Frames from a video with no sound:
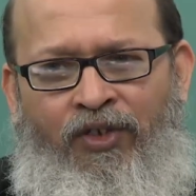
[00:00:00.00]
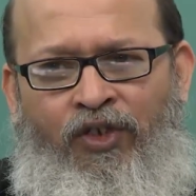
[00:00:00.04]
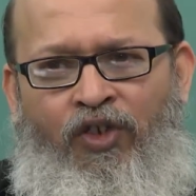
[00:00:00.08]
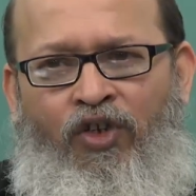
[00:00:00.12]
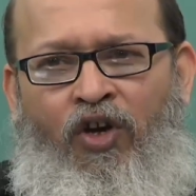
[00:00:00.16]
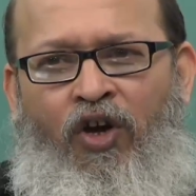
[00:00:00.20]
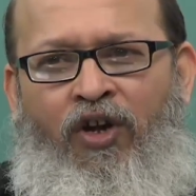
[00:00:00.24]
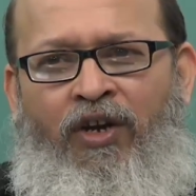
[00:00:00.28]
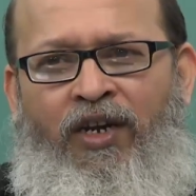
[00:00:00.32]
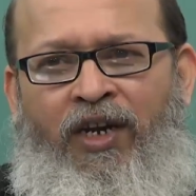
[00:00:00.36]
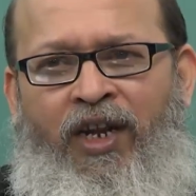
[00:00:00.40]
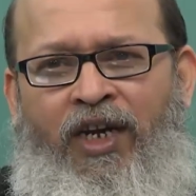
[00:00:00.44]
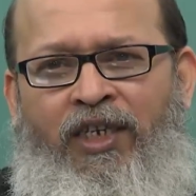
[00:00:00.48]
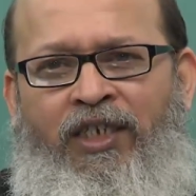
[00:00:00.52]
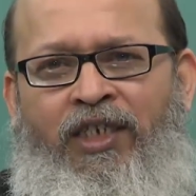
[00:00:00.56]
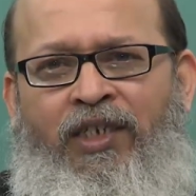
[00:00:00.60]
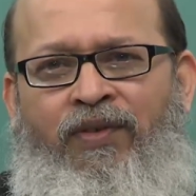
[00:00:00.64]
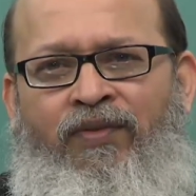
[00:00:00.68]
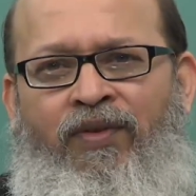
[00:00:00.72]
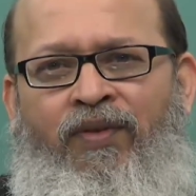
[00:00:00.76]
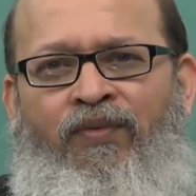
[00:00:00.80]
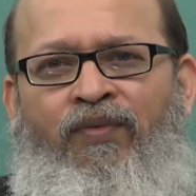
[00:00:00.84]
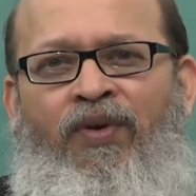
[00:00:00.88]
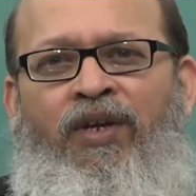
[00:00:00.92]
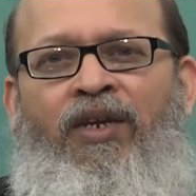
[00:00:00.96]
John Nash
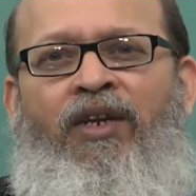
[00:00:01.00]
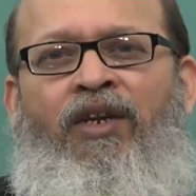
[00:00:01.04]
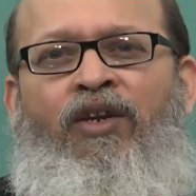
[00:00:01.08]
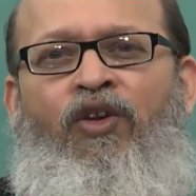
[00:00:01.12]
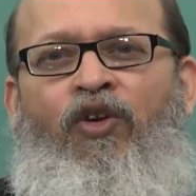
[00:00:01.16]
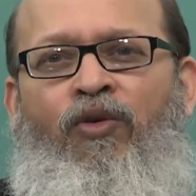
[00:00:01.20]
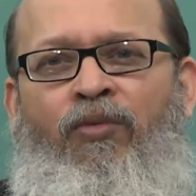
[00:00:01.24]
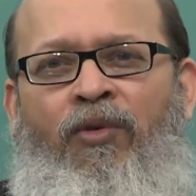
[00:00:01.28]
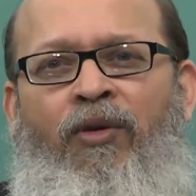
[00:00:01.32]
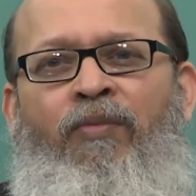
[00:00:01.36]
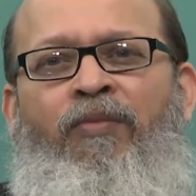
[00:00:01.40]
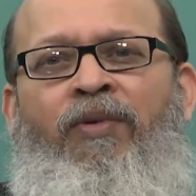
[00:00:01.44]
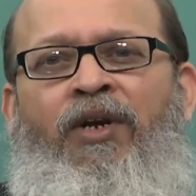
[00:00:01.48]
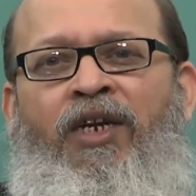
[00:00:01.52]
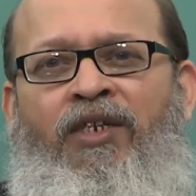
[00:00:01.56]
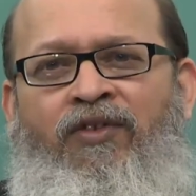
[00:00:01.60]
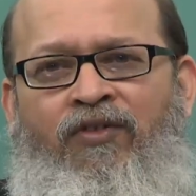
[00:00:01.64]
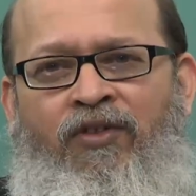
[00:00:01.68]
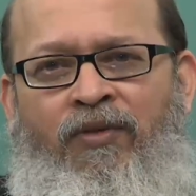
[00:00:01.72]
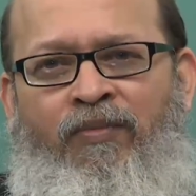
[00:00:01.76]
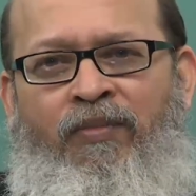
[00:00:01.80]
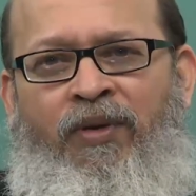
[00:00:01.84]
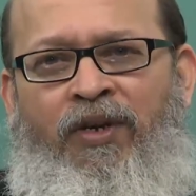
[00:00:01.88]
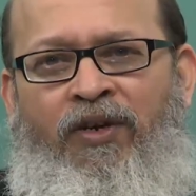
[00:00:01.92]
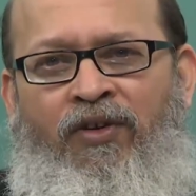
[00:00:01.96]
even won a Nobel
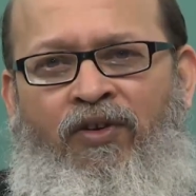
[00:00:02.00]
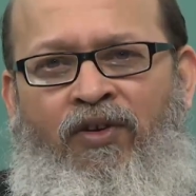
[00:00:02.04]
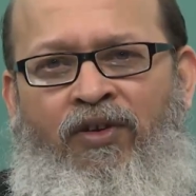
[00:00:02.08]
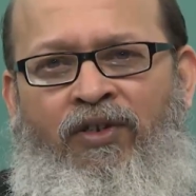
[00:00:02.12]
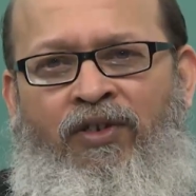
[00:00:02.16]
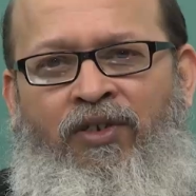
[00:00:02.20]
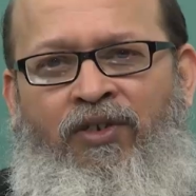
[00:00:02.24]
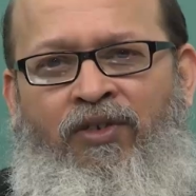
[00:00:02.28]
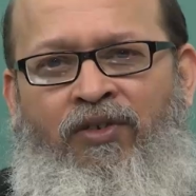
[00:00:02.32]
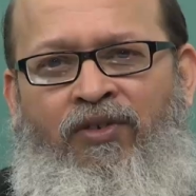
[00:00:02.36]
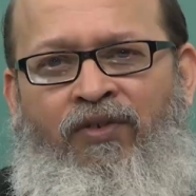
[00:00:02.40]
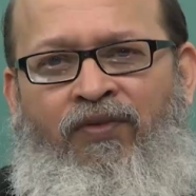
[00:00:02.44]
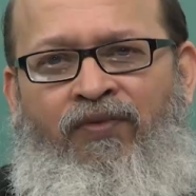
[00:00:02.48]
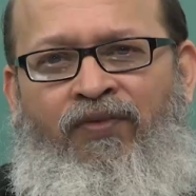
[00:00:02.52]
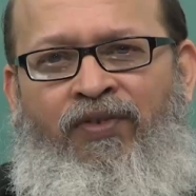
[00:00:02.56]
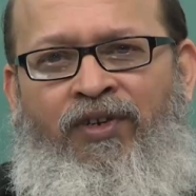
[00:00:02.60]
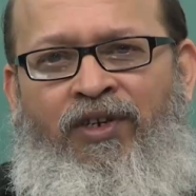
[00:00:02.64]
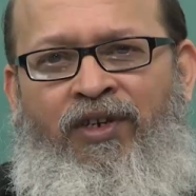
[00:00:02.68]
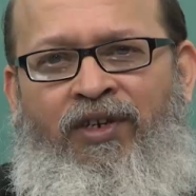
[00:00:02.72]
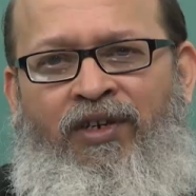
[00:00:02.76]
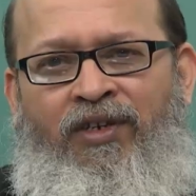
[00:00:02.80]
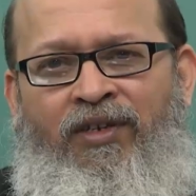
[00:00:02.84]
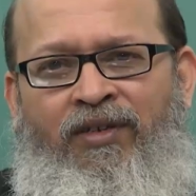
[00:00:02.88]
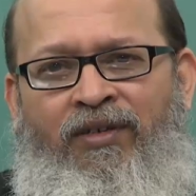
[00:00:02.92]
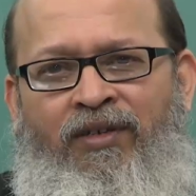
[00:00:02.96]
Prize with paranoid
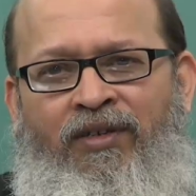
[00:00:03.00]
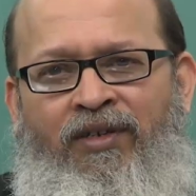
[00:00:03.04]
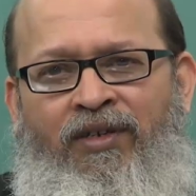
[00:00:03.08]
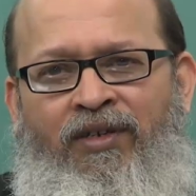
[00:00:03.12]
schizophrenia.